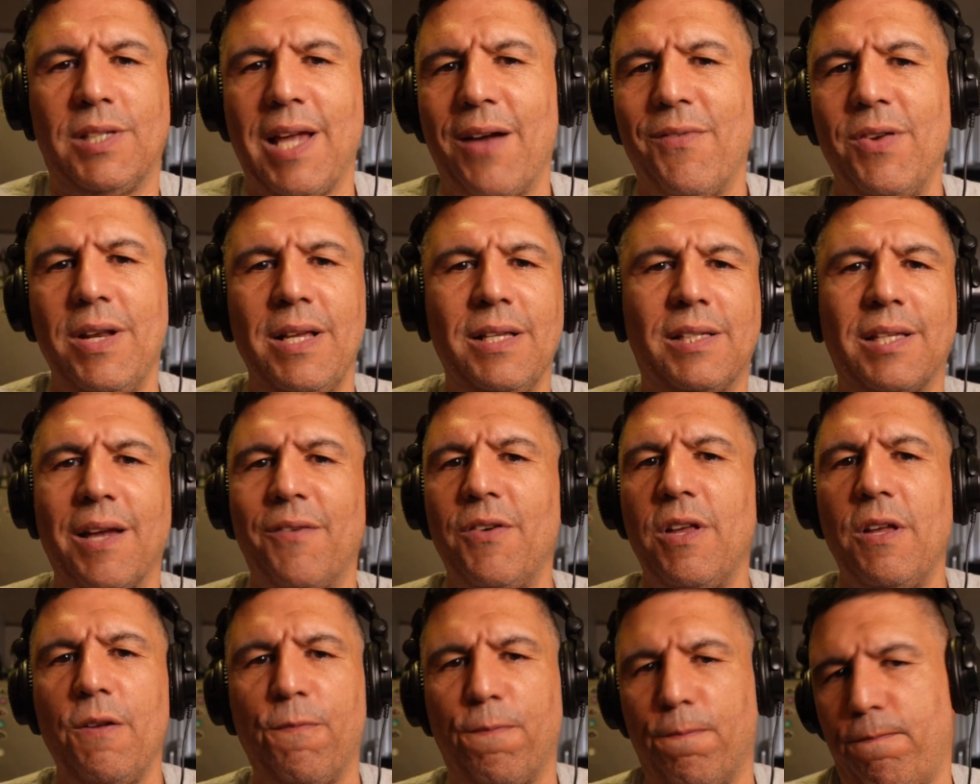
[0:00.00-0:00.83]
seventy,
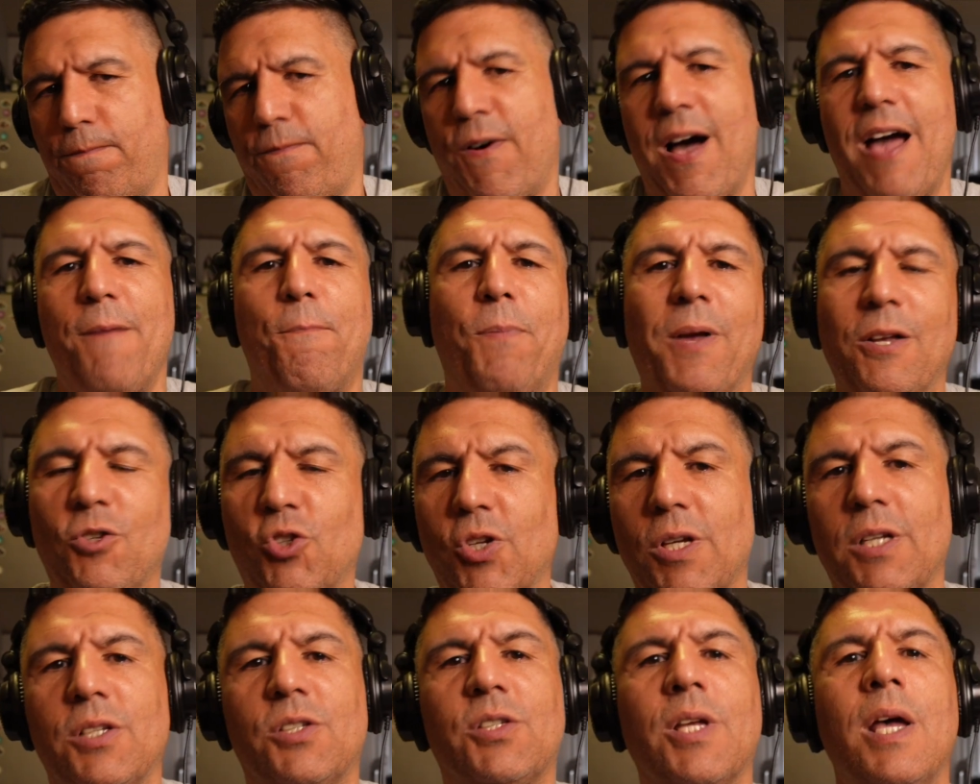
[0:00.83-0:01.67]
seventy-five
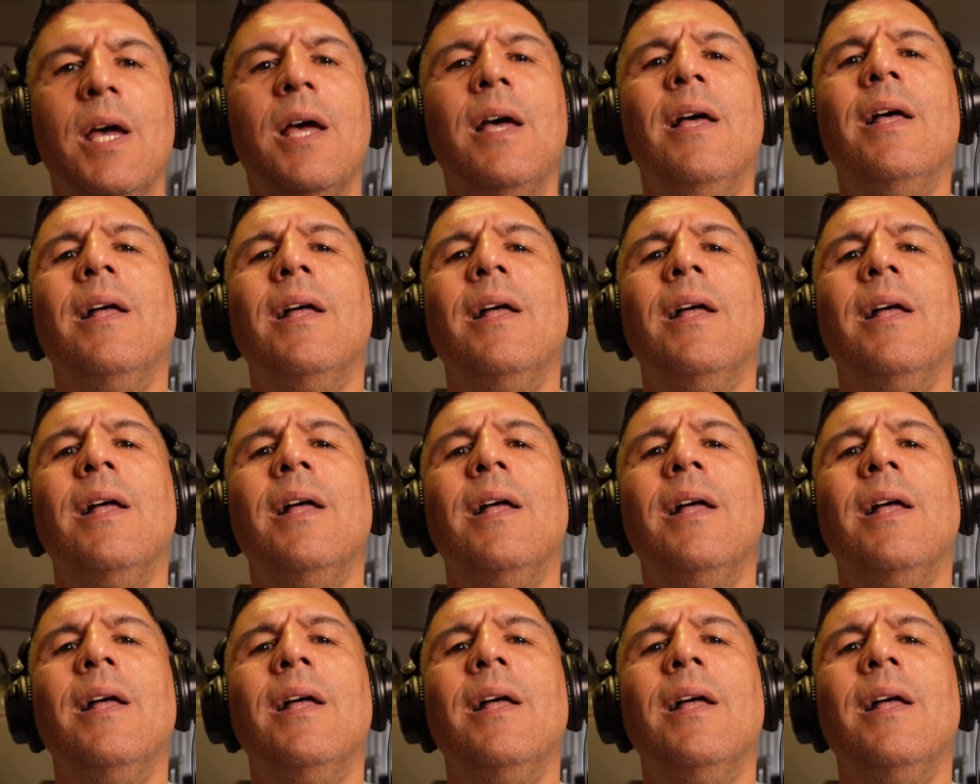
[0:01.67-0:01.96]
pitches.